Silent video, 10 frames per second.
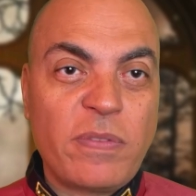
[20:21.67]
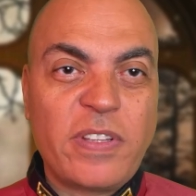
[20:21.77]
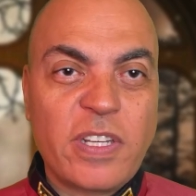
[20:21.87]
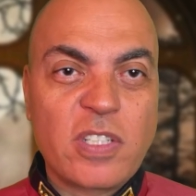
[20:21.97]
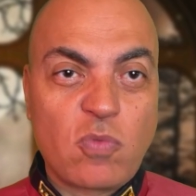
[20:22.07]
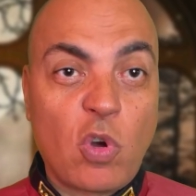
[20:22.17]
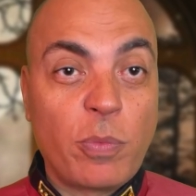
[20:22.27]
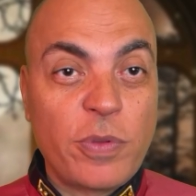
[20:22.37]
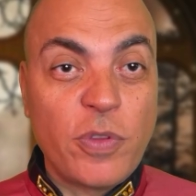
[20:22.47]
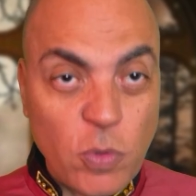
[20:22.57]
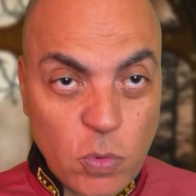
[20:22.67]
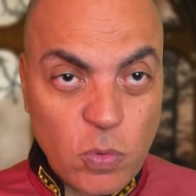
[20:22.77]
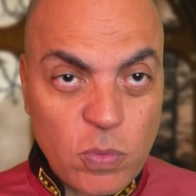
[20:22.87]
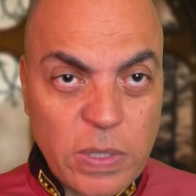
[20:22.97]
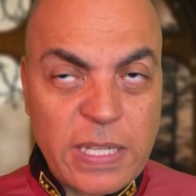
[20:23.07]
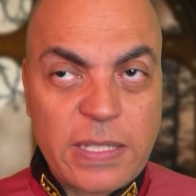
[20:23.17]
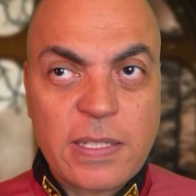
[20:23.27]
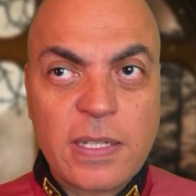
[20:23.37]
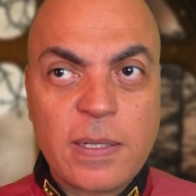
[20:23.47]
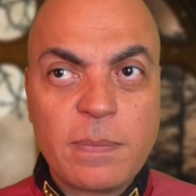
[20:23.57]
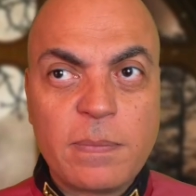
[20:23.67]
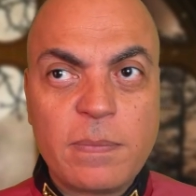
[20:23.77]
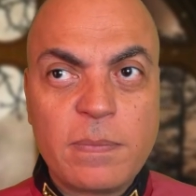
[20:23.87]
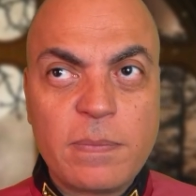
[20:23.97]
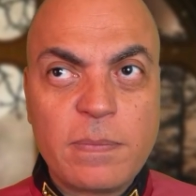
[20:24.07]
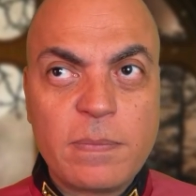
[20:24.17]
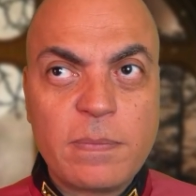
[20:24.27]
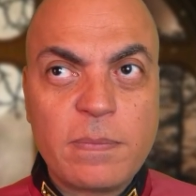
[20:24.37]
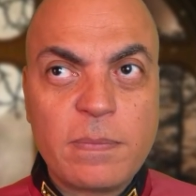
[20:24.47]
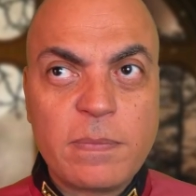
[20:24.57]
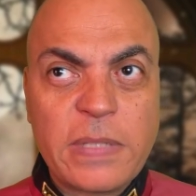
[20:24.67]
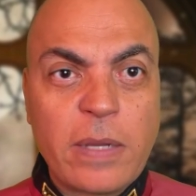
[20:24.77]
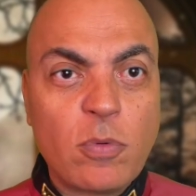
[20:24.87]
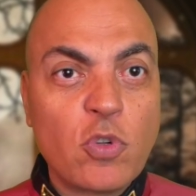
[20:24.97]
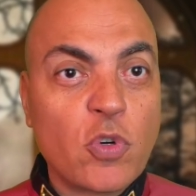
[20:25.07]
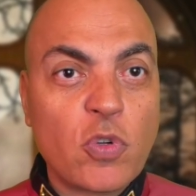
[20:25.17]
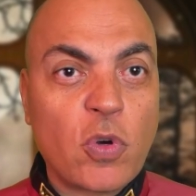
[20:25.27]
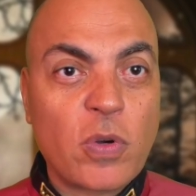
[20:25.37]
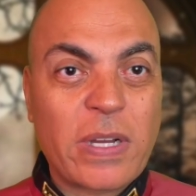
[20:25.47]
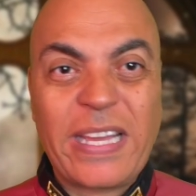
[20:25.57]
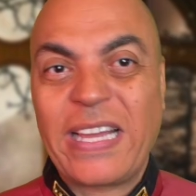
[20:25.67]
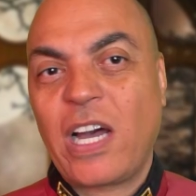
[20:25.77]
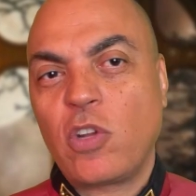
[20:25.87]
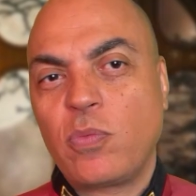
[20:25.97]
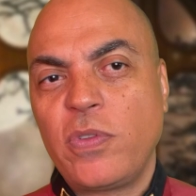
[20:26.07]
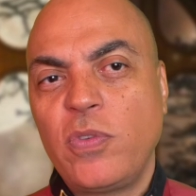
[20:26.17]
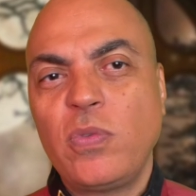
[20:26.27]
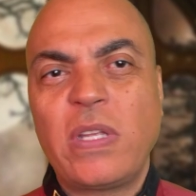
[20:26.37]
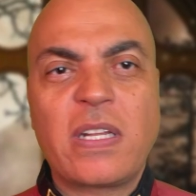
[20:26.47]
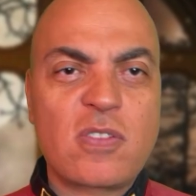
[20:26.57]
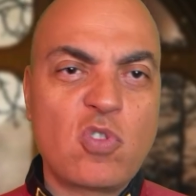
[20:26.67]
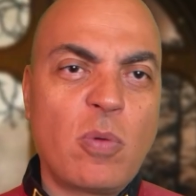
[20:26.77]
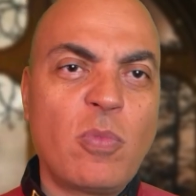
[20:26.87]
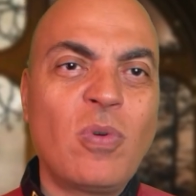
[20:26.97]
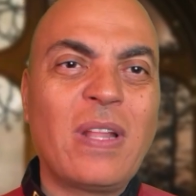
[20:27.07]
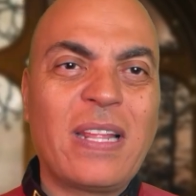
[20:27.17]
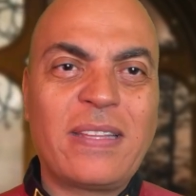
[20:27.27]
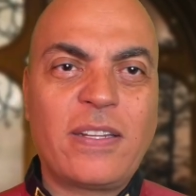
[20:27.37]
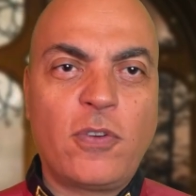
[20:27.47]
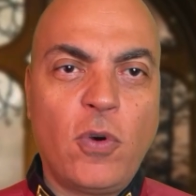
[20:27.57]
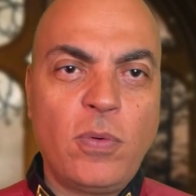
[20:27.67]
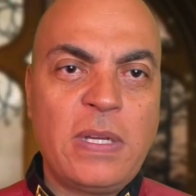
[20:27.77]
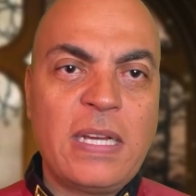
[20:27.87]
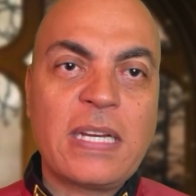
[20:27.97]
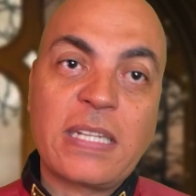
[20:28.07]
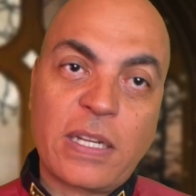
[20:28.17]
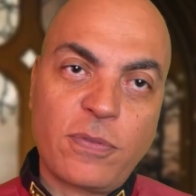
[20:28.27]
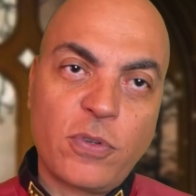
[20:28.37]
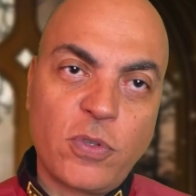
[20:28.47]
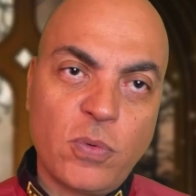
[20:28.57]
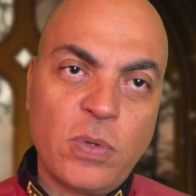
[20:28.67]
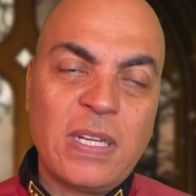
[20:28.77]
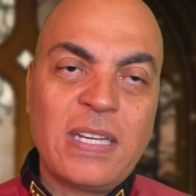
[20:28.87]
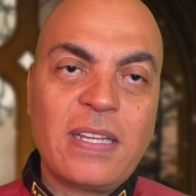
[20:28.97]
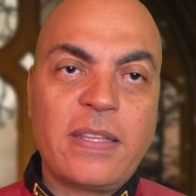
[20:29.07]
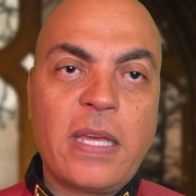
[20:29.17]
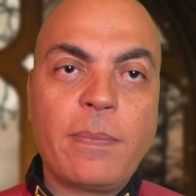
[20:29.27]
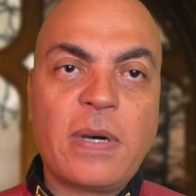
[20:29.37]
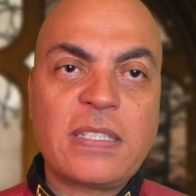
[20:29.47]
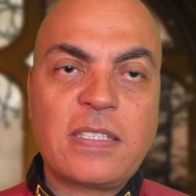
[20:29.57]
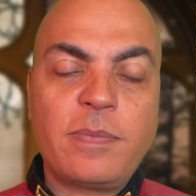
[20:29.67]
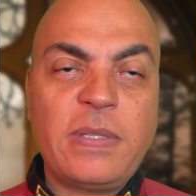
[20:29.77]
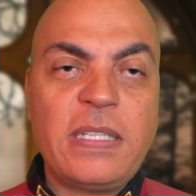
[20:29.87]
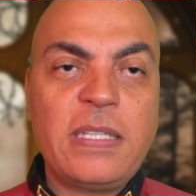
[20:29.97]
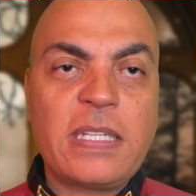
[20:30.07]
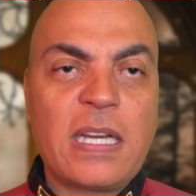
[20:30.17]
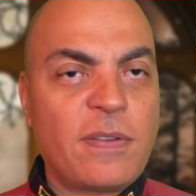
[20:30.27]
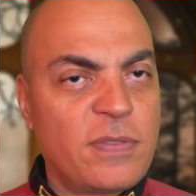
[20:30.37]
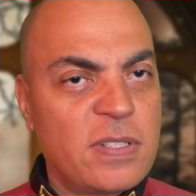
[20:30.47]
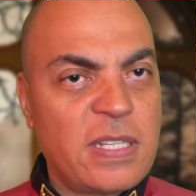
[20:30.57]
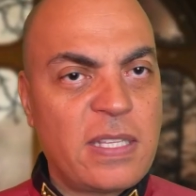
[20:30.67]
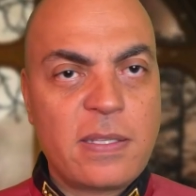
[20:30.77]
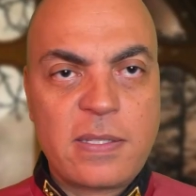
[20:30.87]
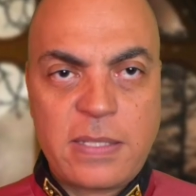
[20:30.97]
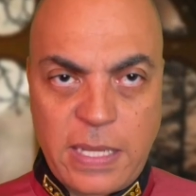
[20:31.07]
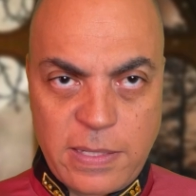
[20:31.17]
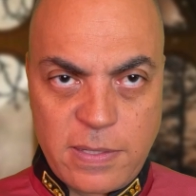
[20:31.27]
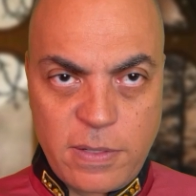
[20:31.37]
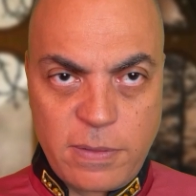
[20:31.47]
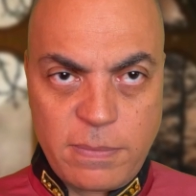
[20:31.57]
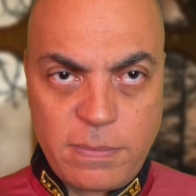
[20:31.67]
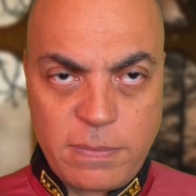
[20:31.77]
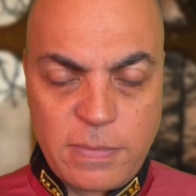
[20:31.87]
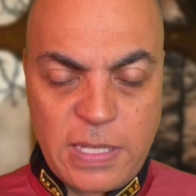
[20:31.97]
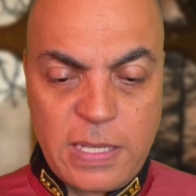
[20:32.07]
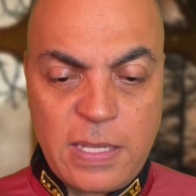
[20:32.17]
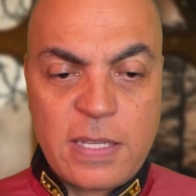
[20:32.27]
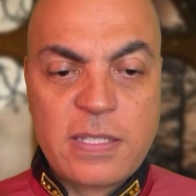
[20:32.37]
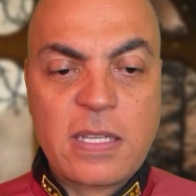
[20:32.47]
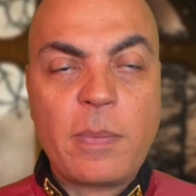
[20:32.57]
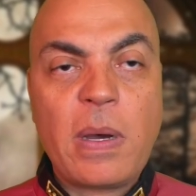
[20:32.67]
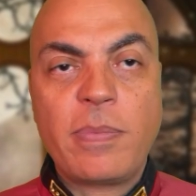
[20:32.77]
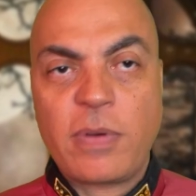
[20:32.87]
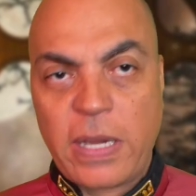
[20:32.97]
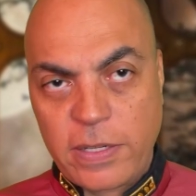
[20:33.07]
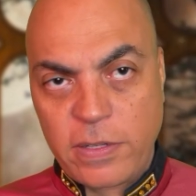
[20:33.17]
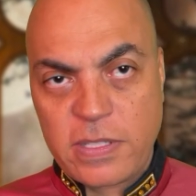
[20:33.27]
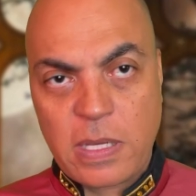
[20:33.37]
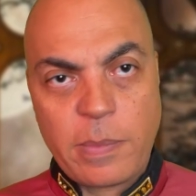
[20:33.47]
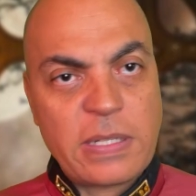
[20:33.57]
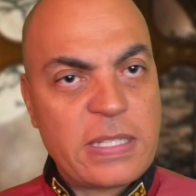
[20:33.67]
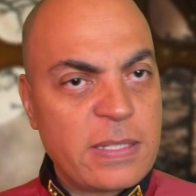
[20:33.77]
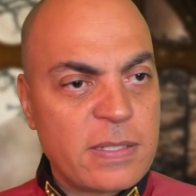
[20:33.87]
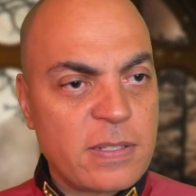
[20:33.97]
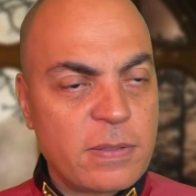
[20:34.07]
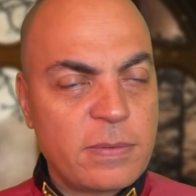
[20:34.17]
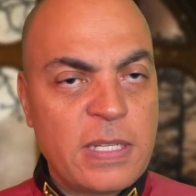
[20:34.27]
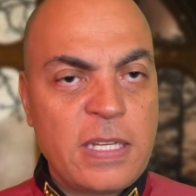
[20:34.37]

Everything is wrong with you. And they will no longer hang out with you. That is normal. Let that go. Not for you. They must be, and I have to say this, denser. Some are brighter, some are denser.